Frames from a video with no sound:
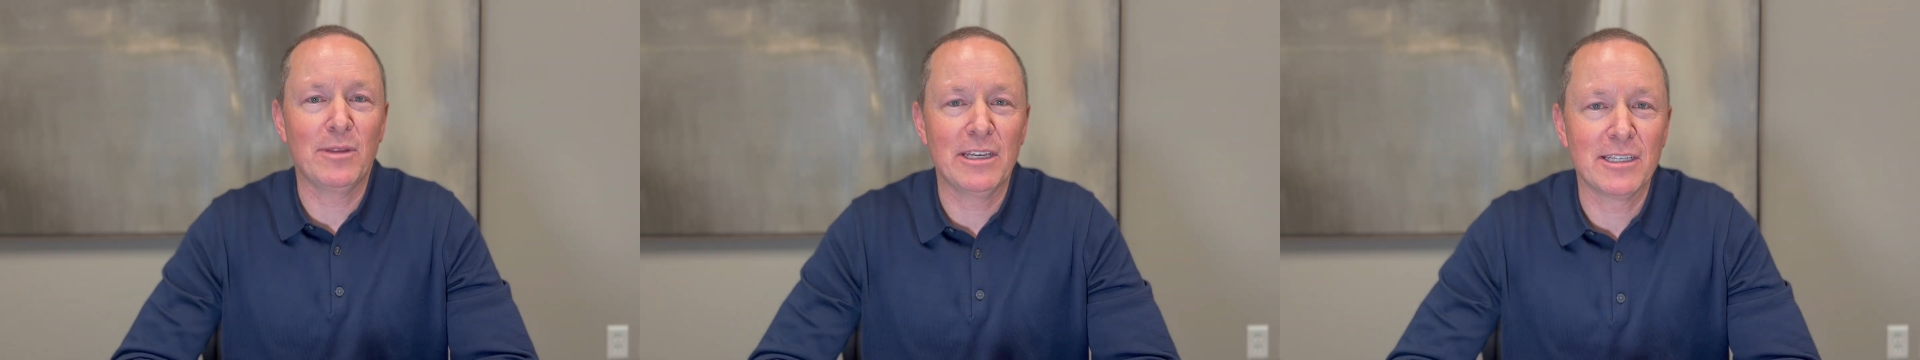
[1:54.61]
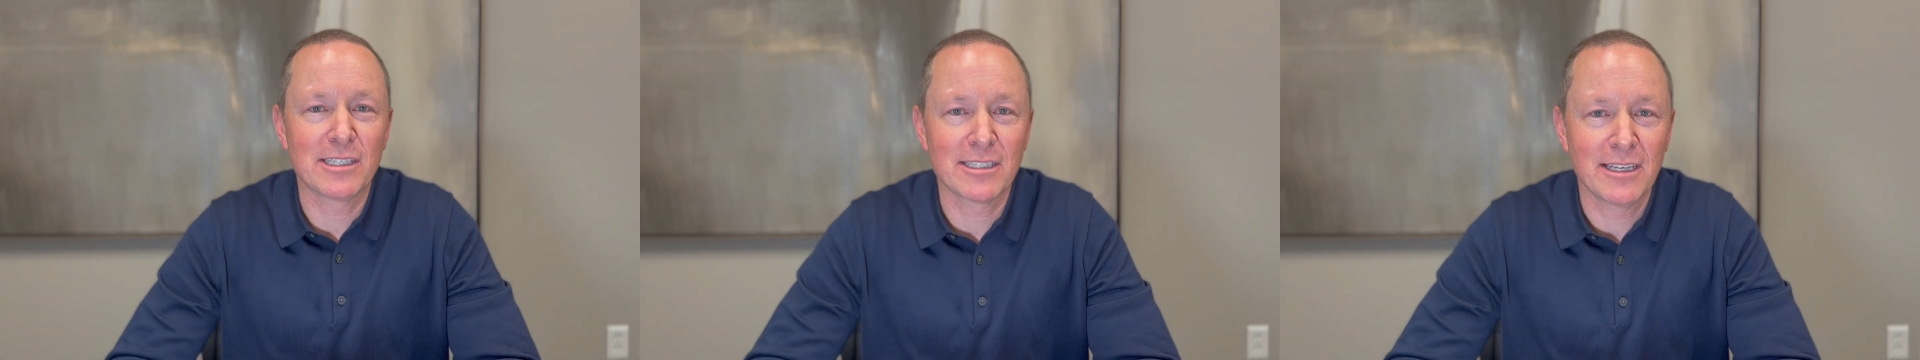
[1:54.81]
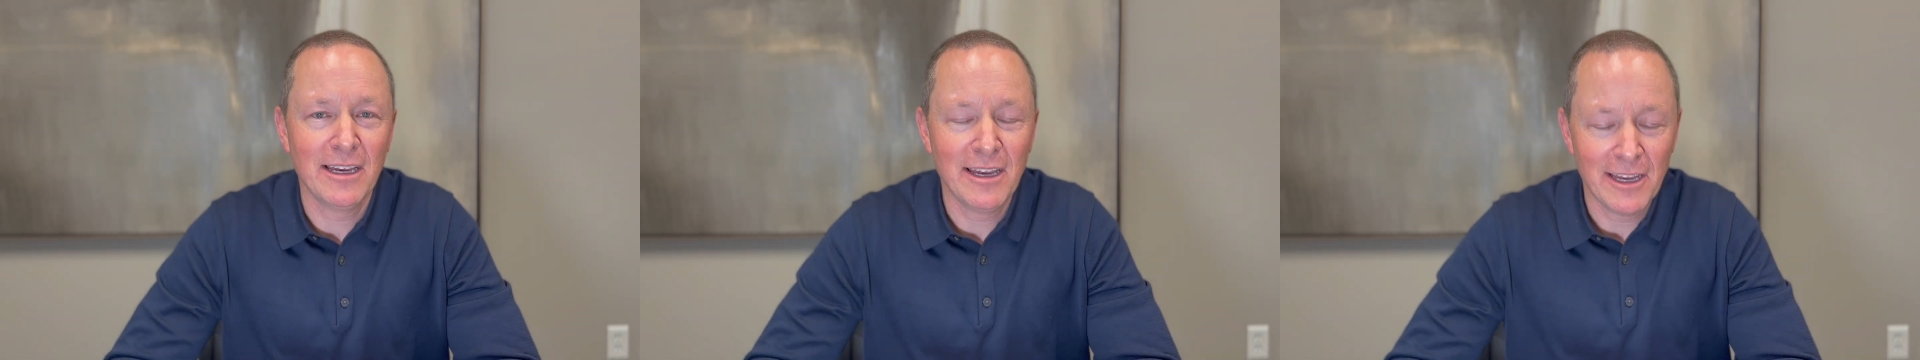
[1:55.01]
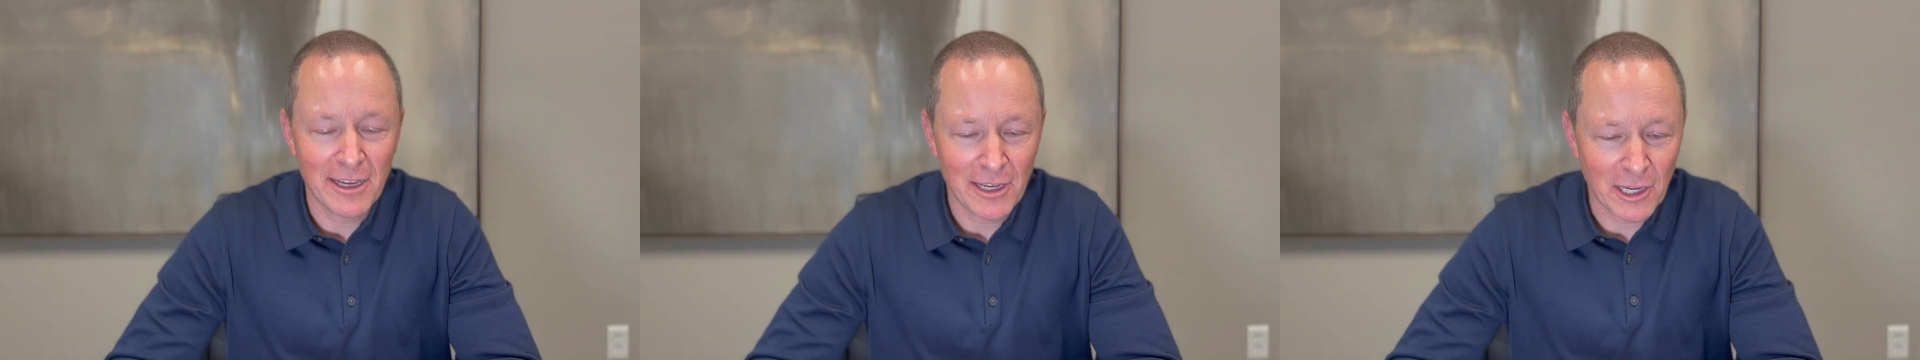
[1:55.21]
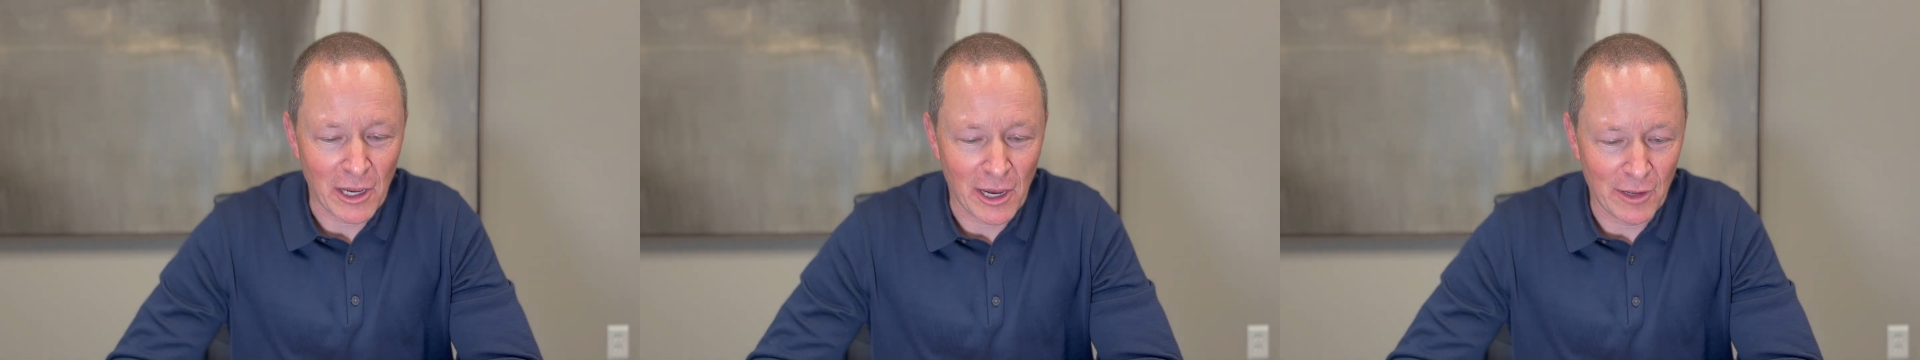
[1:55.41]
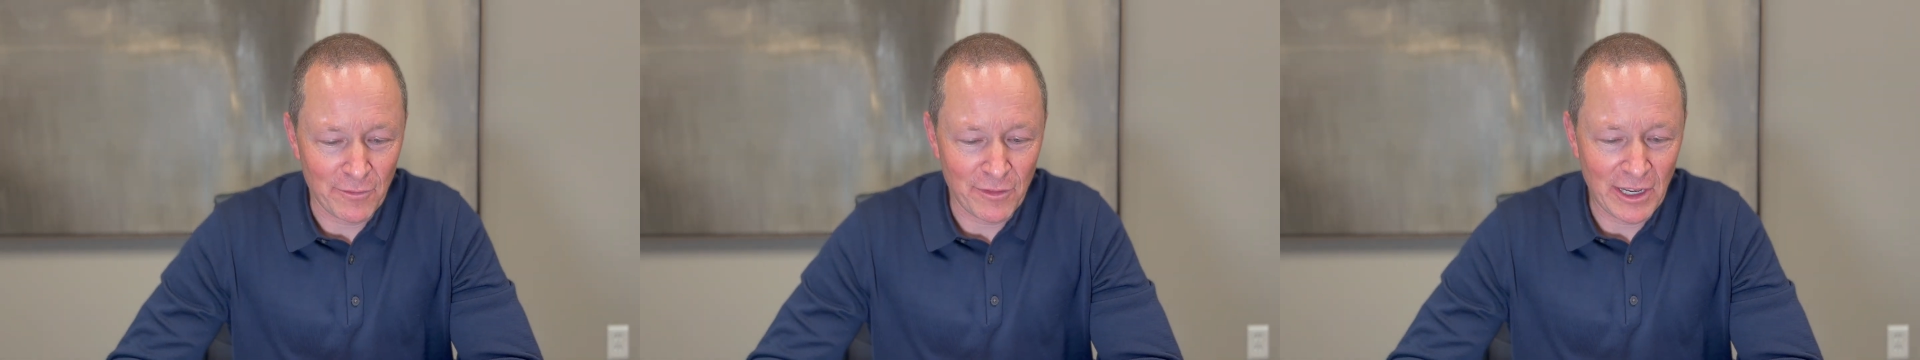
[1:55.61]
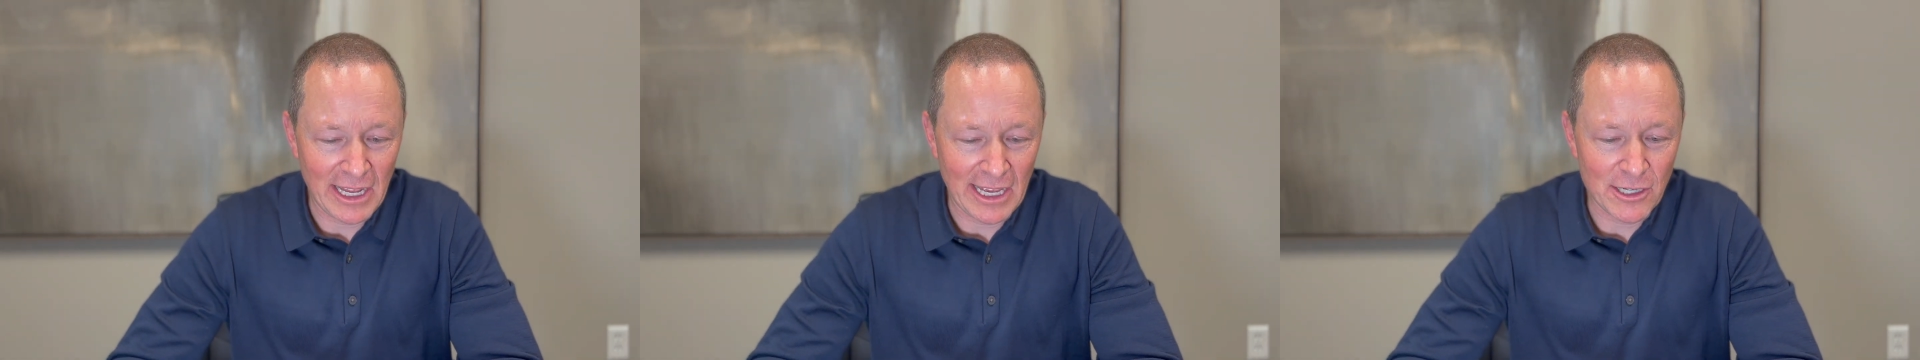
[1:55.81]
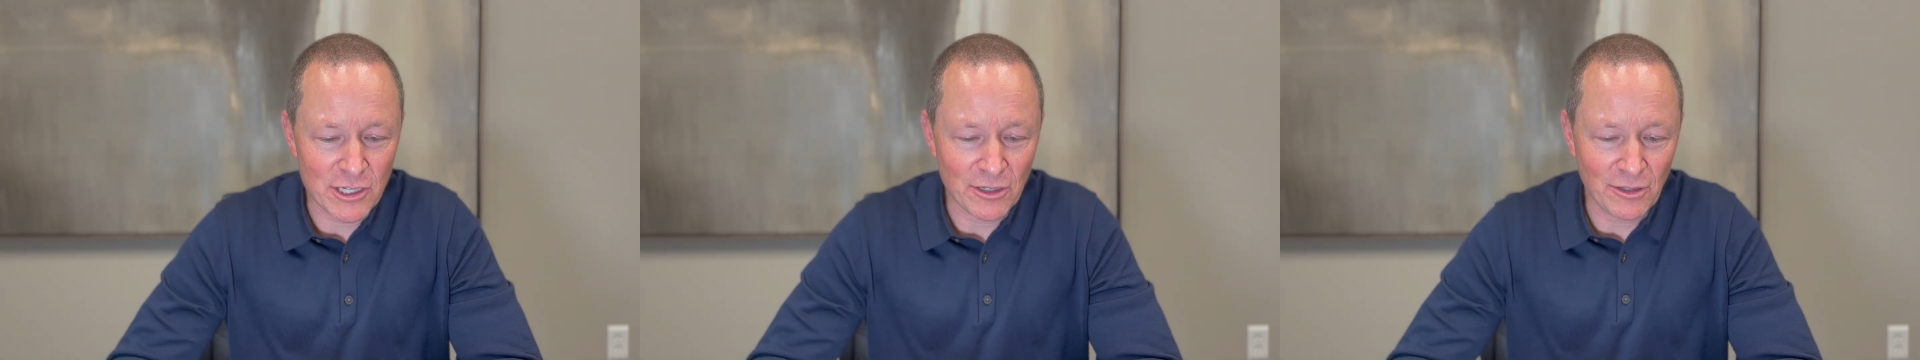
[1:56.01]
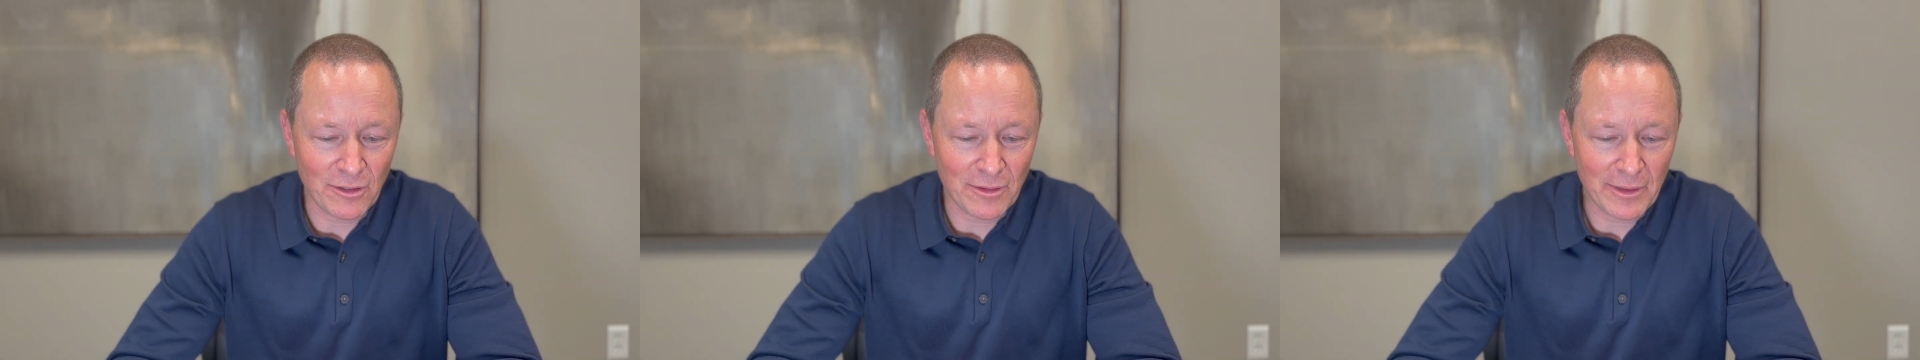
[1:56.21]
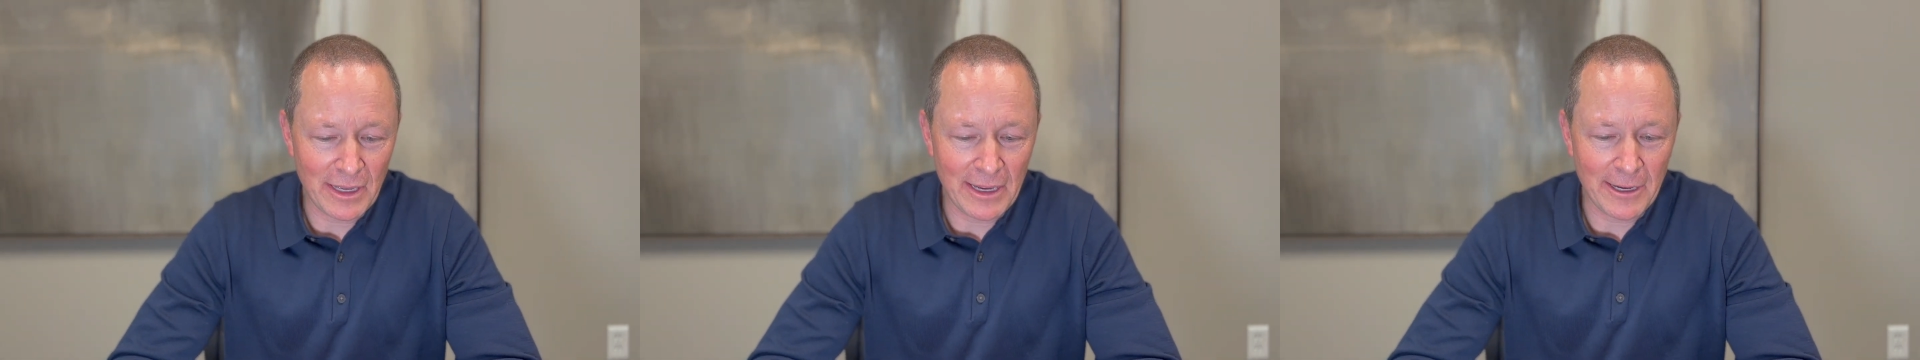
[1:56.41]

this confidential.